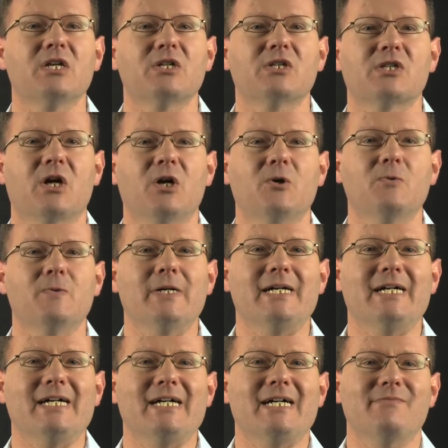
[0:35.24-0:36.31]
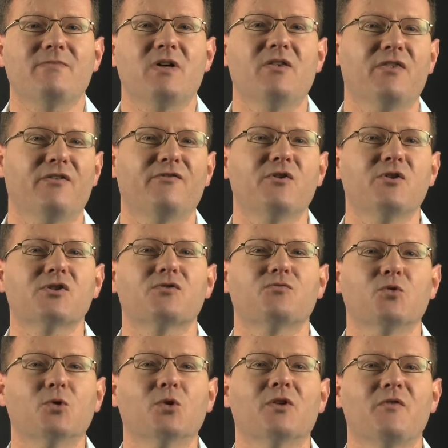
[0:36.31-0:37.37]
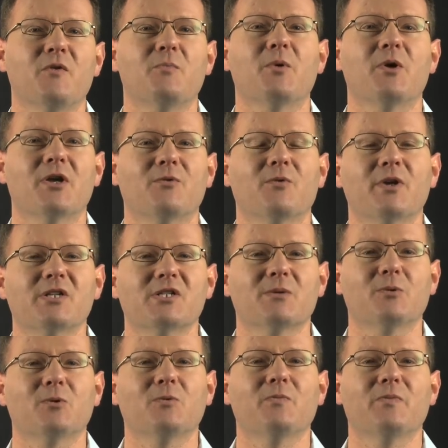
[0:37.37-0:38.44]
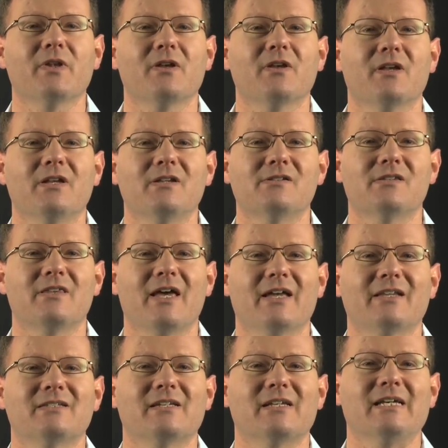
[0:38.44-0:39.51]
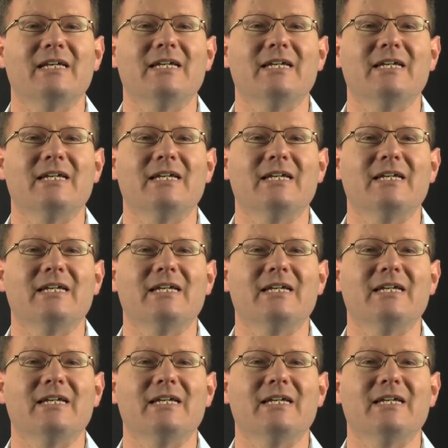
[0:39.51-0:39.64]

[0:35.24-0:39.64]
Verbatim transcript: So the first rule of it being reasonable is that